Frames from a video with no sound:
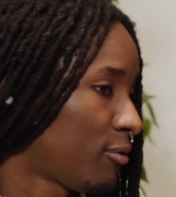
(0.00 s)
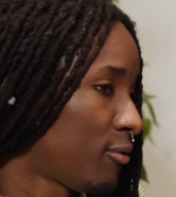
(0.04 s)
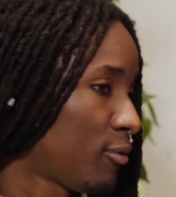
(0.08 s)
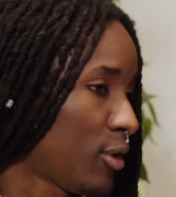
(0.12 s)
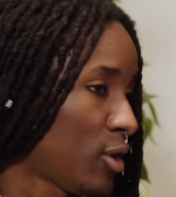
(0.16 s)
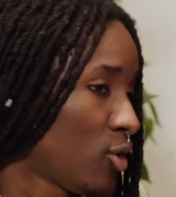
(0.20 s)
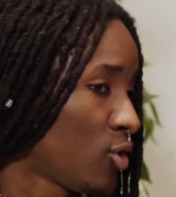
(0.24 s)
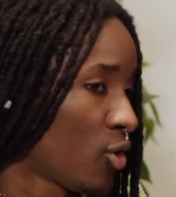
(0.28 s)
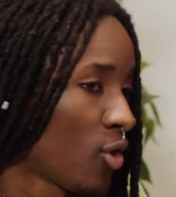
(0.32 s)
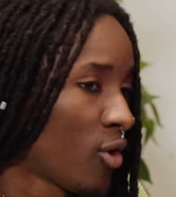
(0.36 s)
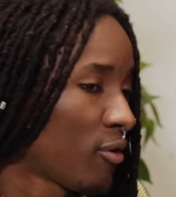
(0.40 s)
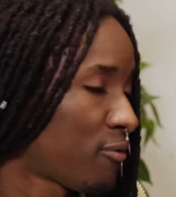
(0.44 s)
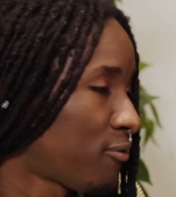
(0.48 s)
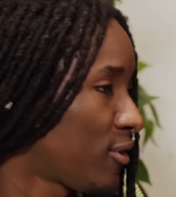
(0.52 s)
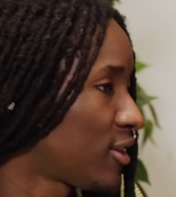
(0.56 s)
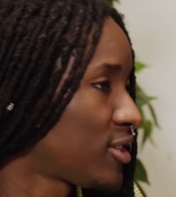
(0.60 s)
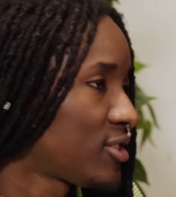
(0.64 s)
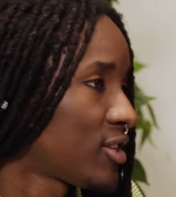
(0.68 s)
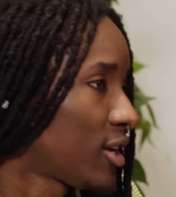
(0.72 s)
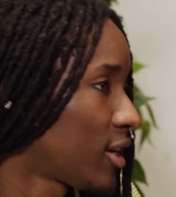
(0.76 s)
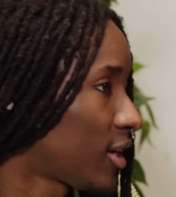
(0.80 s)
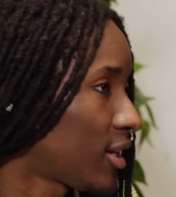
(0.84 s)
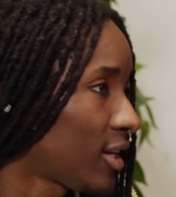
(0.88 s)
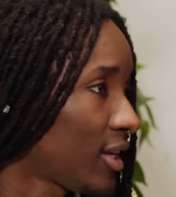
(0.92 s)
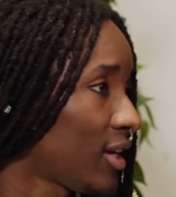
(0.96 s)
you know,
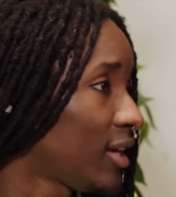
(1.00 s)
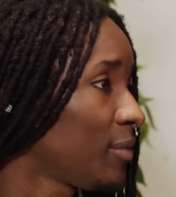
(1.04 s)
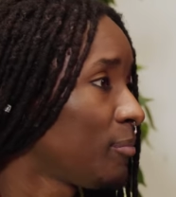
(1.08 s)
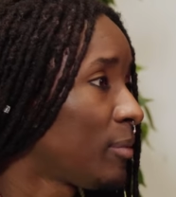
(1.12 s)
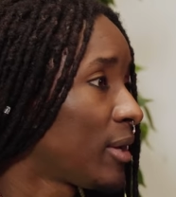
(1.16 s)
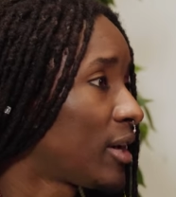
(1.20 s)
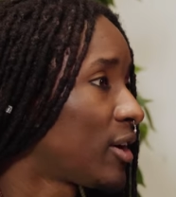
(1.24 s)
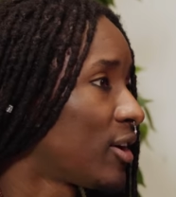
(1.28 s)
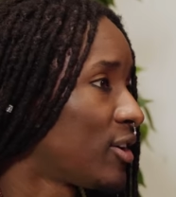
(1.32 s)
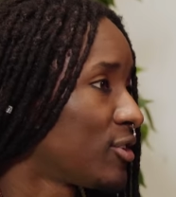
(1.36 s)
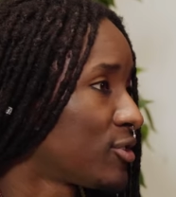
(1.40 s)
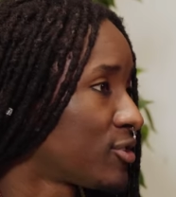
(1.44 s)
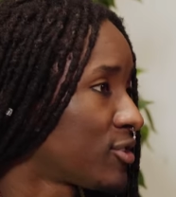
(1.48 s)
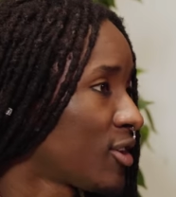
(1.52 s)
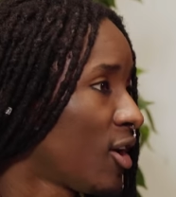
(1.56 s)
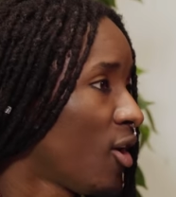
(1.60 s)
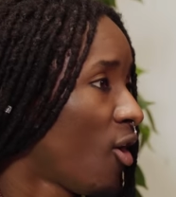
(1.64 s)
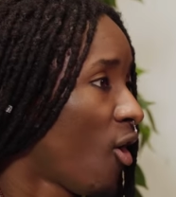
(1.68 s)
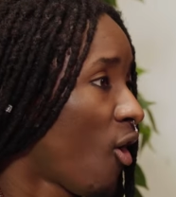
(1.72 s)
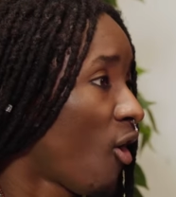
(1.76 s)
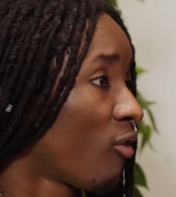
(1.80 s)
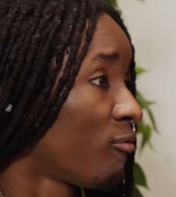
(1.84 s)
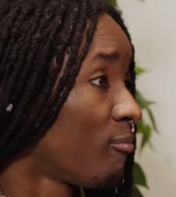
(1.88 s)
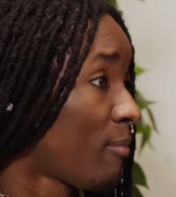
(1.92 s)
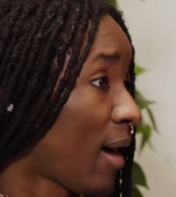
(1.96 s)
efficiently because
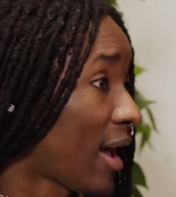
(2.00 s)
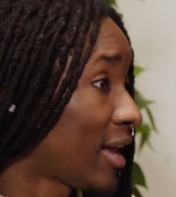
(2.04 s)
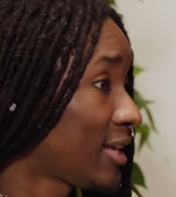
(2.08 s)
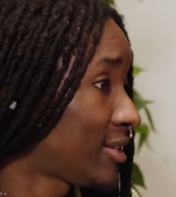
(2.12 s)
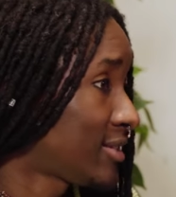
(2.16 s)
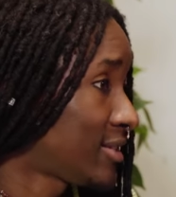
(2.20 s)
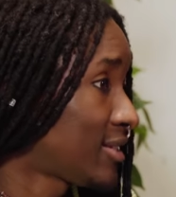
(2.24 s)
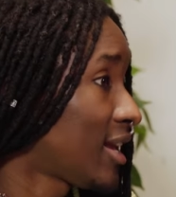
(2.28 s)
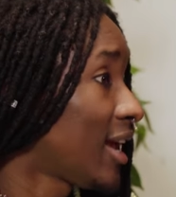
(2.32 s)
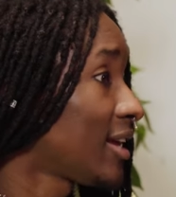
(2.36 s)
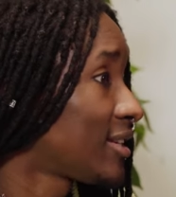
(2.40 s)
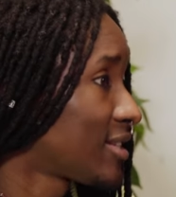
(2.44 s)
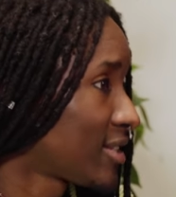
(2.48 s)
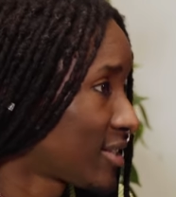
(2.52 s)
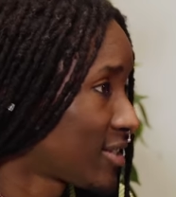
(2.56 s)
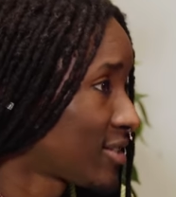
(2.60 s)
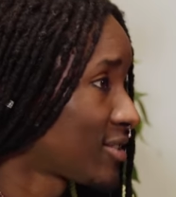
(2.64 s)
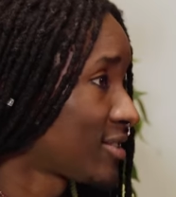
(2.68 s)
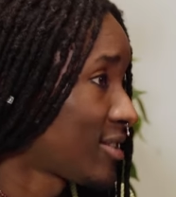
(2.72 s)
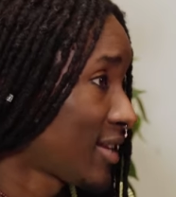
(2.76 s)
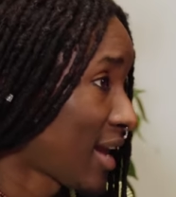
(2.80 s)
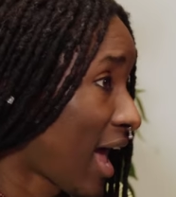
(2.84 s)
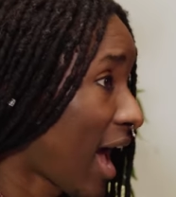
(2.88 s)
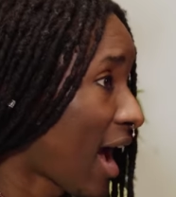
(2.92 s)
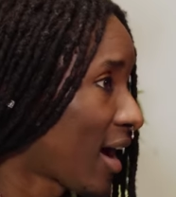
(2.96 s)
of my status as
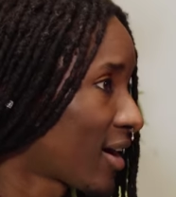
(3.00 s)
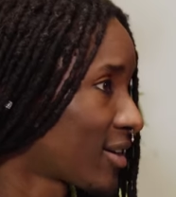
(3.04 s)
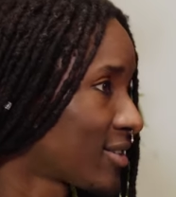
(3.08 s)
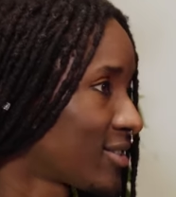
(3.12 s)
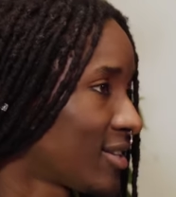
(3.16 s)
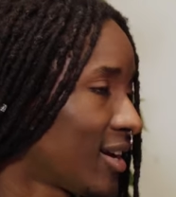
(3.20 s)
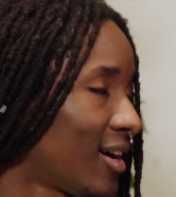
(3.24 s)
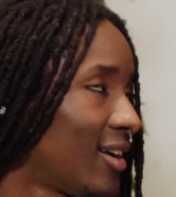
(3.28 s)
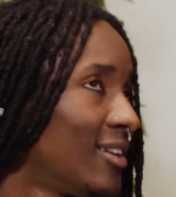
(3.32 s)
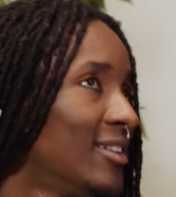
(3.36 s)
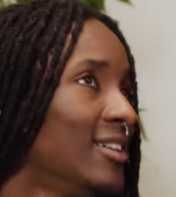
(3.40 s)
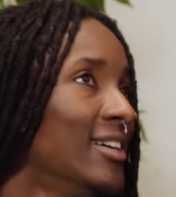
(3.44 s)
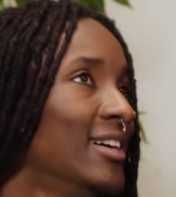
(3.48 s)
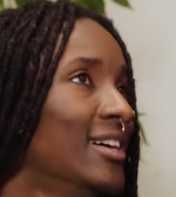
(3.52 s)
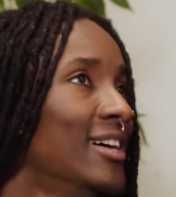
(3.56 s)
an actor.